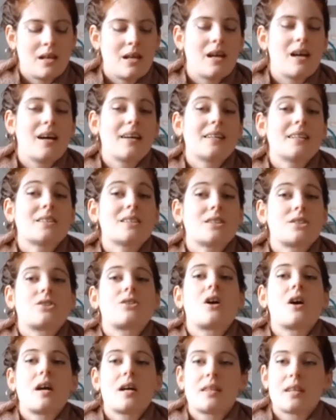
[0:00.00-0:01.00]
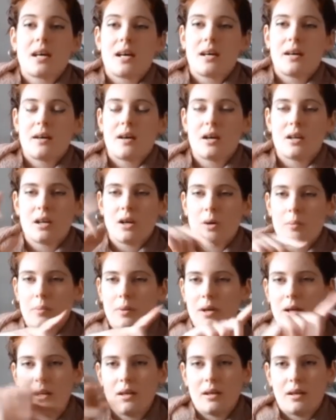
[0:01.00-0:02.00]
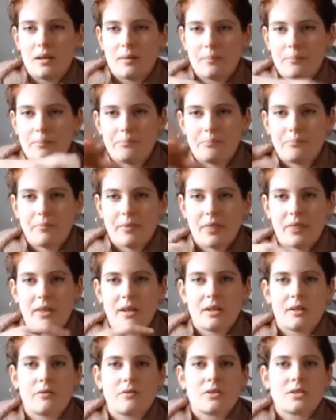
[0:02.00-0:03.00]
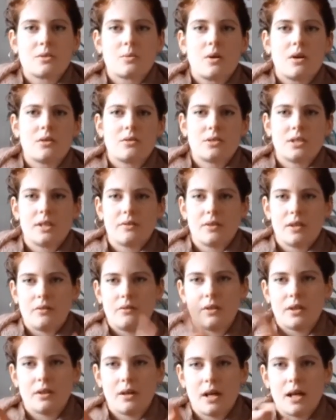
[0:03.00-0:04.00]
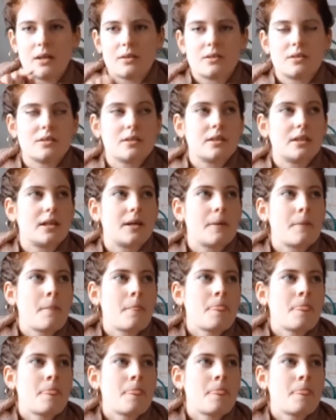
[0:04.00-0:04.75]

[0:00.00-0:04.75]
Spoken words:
And I did try that, and I'll put in a thing of the swatch if I figure out how to do that.